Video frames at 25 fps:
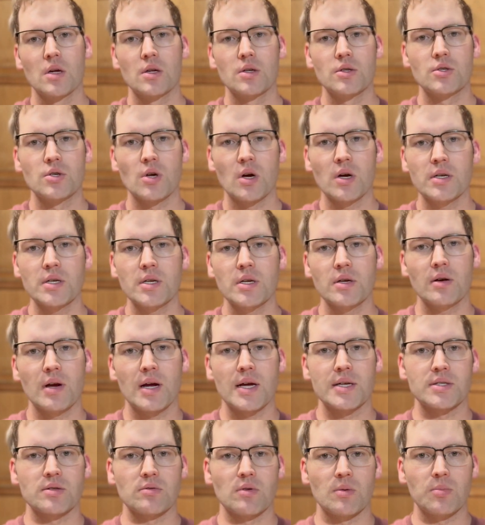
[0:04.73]
John Deere
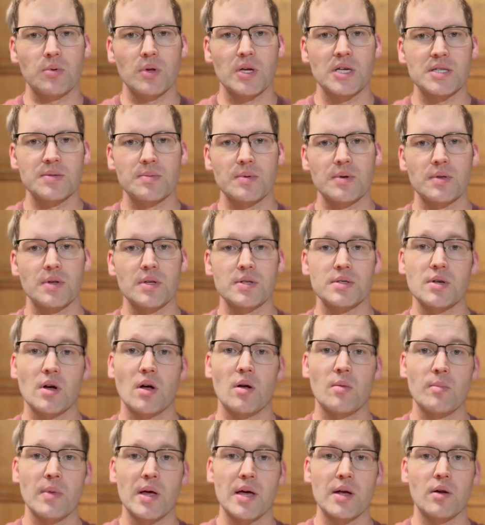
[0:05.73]
has a replacement that's
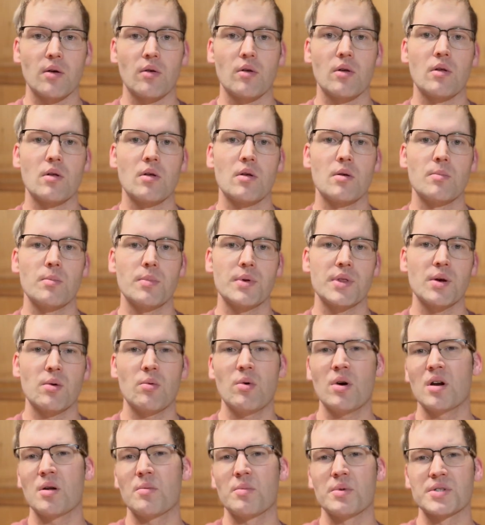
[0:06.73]
all metal, but they
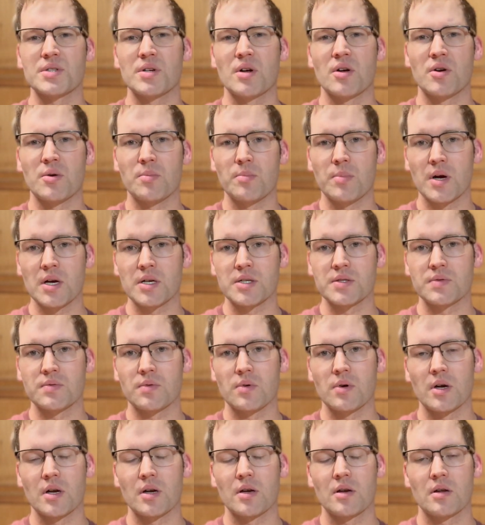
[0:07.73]
want almost $100
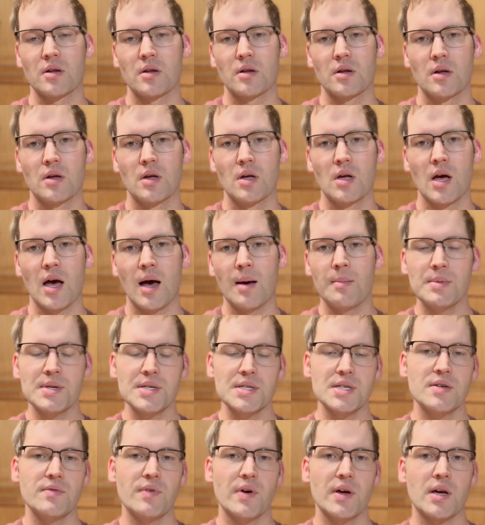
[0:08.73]
for it. I'm going to
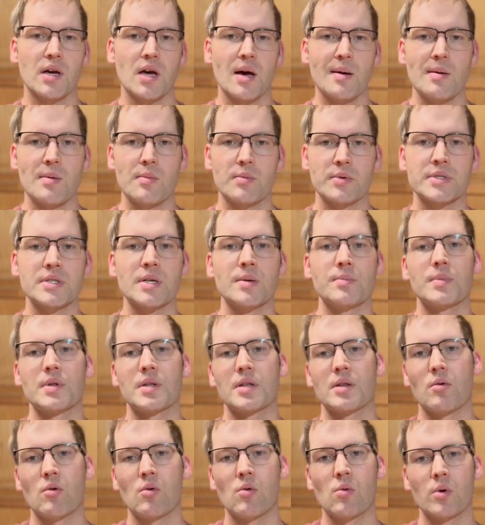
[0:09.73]
see if I can come up with something
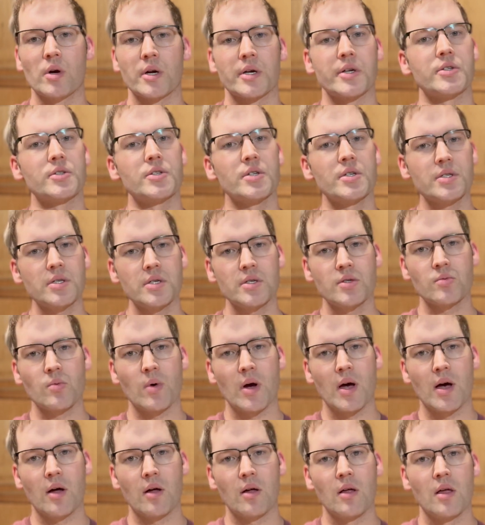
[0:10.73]
that will work just as
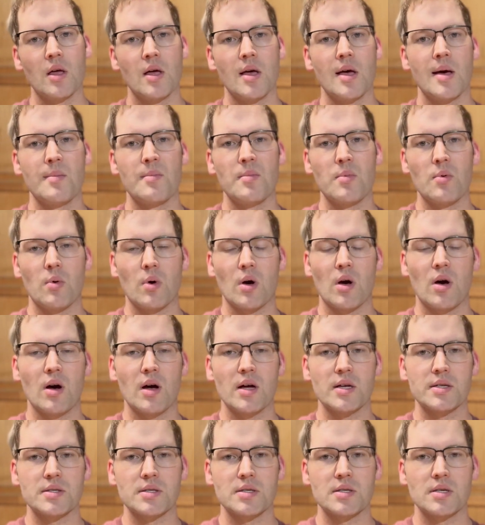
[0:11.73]
well, but will
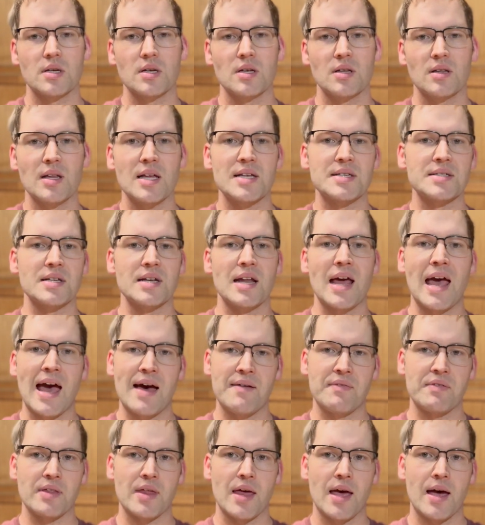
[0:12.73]
cost less than
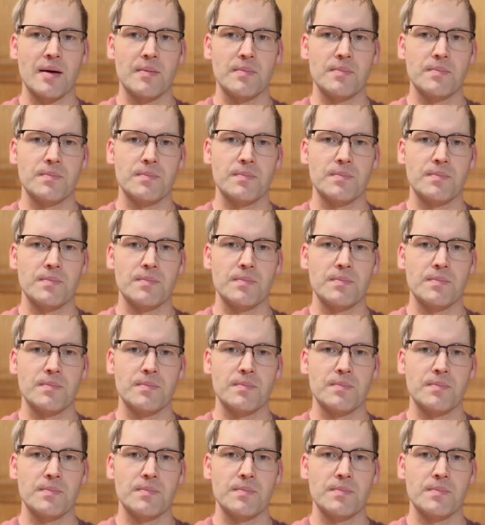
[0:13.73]
half of that.